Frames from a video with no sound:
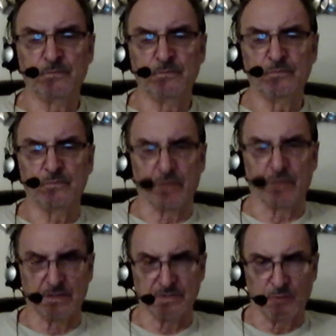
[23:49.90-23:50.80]
because
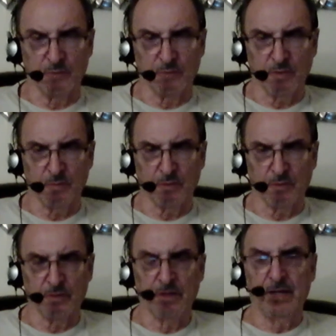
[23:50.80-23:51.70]
there's more and more,
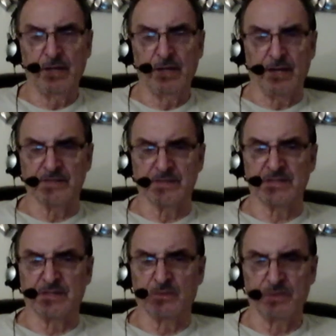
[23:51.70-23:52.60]
as I said,
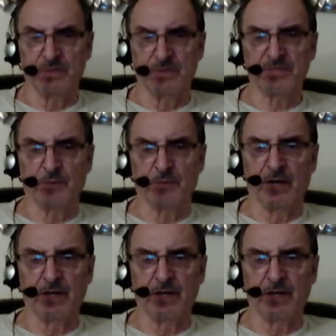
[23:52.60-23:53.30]
the word is spreading.